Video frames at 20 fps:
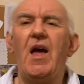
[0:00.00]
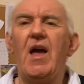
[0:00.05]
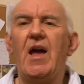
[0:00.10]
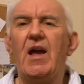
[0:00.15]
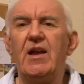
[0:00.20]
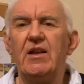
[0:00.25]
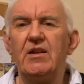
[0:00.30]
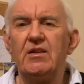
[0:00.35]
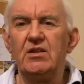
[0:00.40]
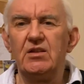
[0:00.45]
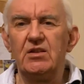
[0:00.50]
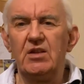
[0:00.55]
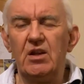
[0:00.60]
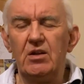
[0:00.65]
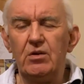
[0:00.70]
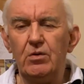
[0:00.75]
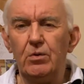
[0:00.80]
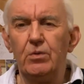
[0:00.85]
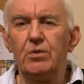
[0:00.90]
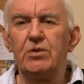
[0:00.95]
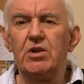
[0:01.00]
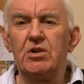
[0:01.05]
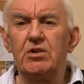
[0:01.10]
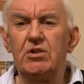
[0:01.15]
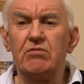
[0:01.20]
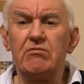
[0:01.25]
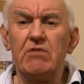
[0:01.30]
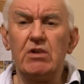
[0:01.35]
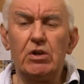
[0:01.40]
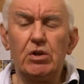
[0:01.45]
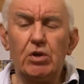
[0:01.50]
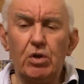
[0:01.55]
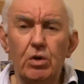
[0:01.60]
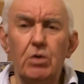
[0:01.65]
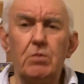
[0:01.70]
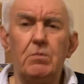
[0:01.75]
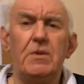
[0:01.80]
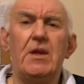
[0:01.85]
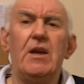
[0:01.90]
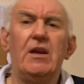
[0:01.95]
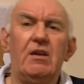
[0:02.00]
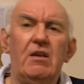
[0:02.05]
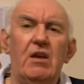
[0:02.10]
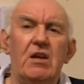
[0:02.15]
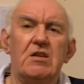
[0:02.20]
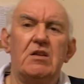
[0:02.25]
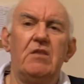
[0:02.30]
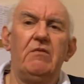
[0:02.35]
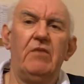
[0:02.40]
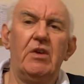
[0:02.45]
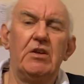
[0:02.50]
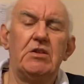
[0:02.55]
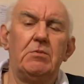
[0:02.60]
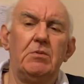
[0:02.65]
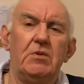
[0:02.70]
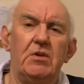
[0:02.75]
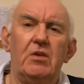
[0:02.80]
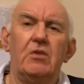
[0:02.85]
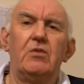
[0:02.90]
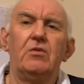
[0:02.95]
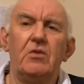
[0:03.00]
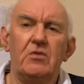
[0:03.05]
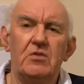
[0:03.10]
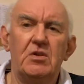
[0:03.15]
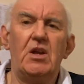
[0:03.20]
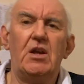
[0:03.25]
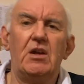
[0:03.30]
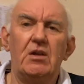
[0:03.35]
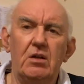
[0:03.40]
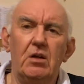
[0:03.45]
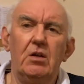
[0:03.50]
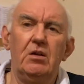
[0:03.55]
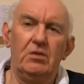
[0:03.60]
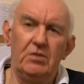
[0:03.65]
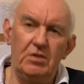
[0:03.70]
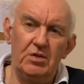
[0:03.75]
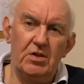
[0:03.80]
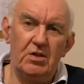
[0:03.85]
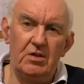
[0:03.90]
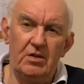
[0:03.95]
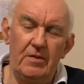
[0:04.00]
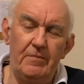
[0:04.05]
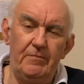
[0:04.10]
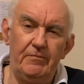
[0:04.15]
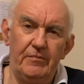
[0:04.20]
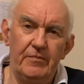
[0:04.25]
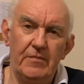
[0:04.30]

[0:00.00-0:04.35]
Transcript: And in order to recoup that cash investment, it could have taken a long time.